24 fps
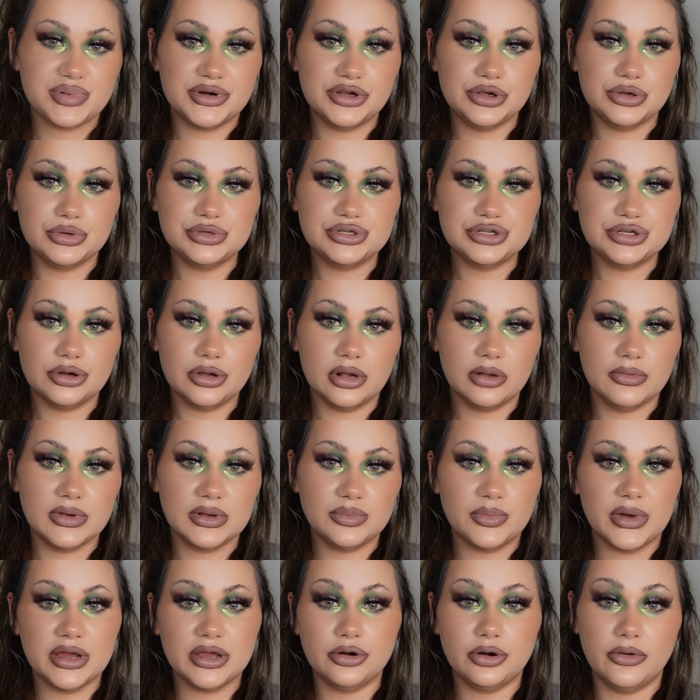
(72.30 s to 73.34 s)
usual with
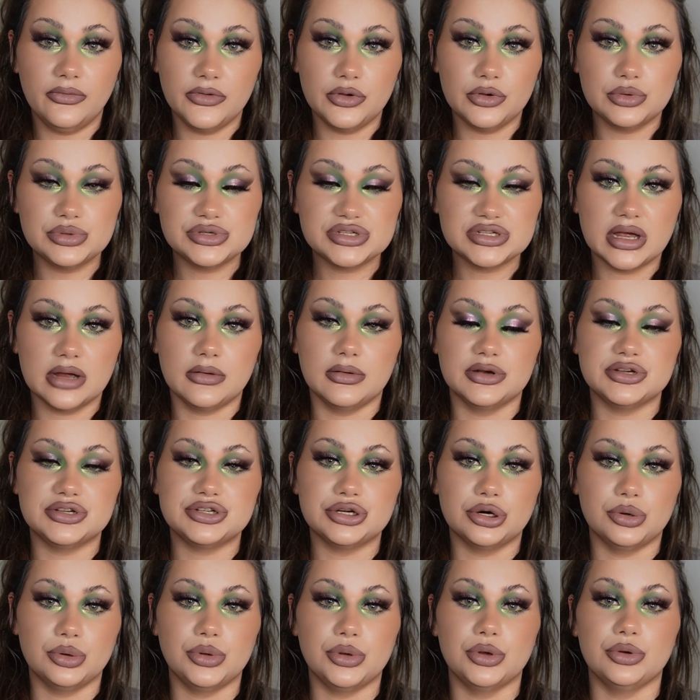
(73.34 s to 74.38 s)
my reviews, I will
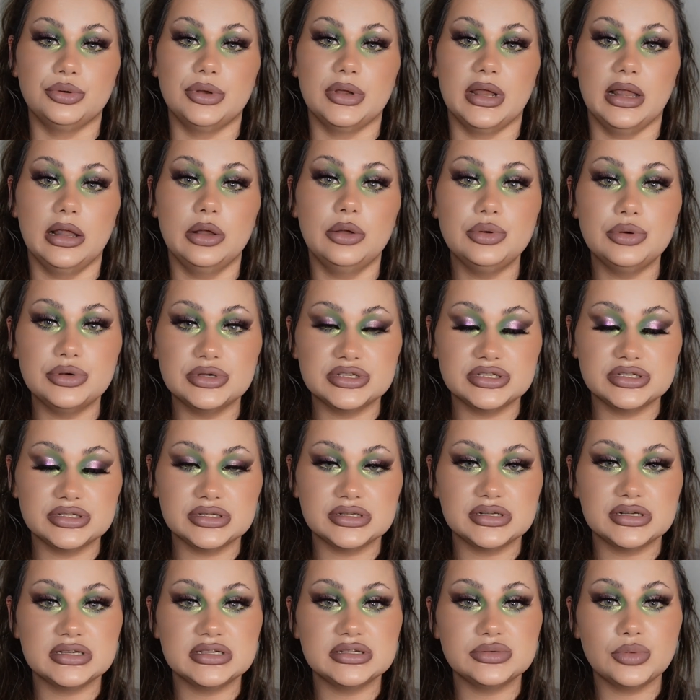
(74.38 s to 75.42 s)
show you the looks,
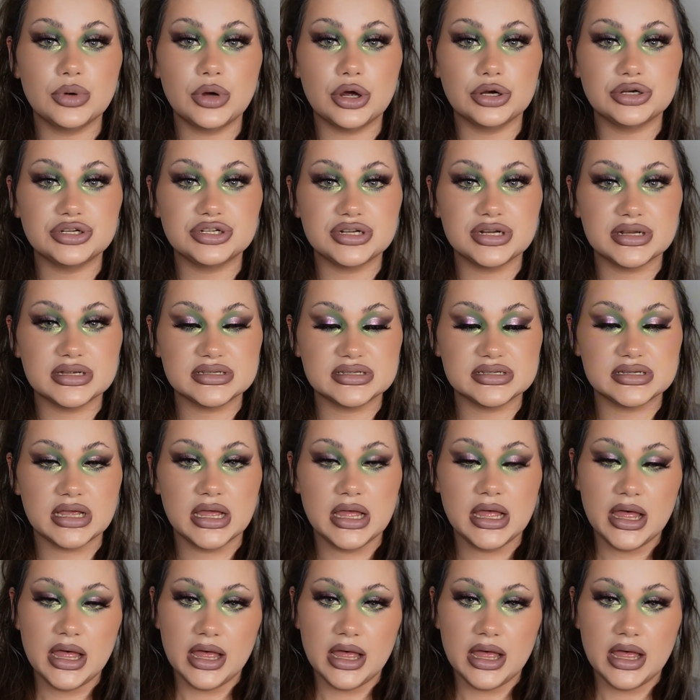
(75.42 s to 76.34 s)
the swatches,